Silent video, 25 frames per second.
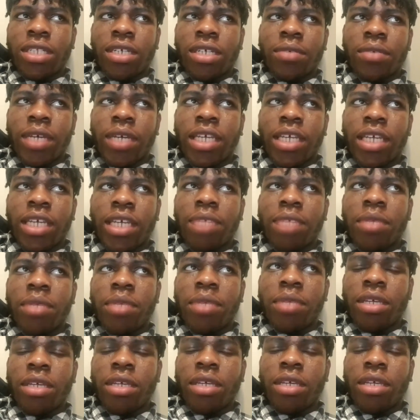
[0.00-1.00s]
I came in
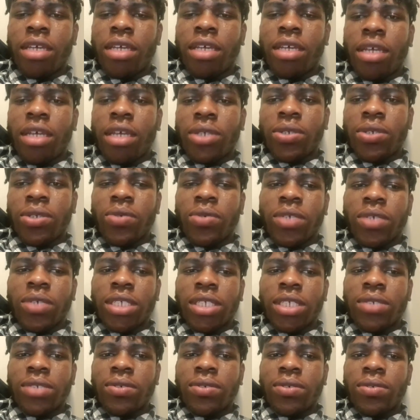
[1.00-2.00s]
May, so it was
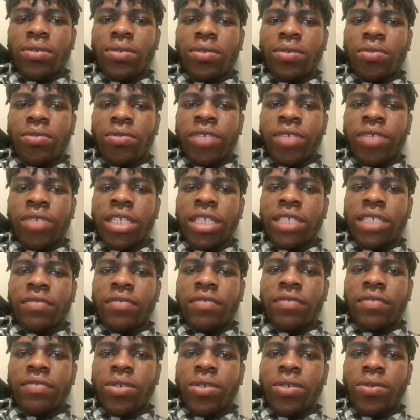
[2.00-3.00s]
still
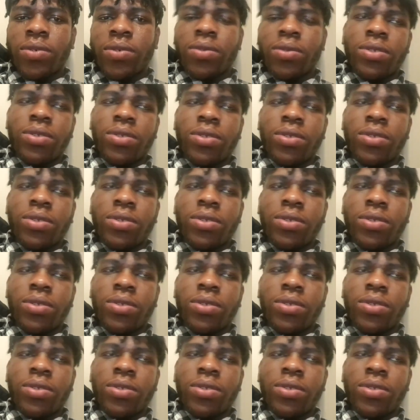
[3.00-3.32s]
relatively cold.